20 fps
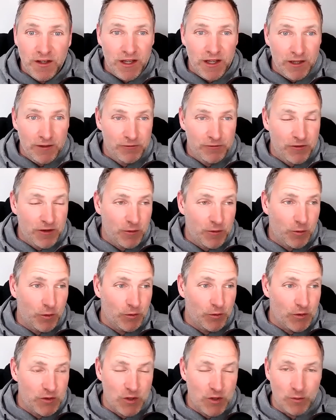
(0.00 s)
if you
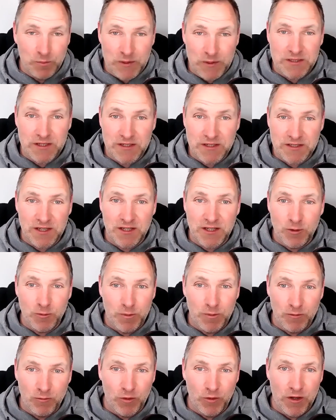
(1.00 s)
understood business, then you'd
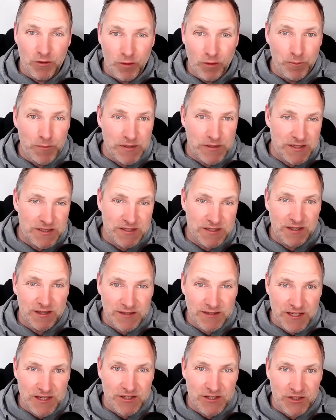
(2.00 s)
be running your own business instead of
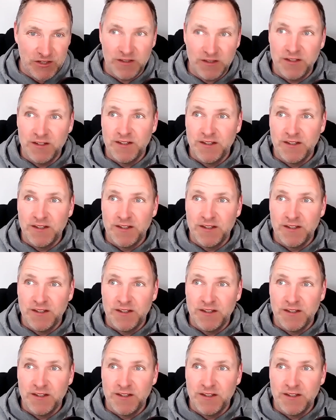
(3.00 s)
teaching.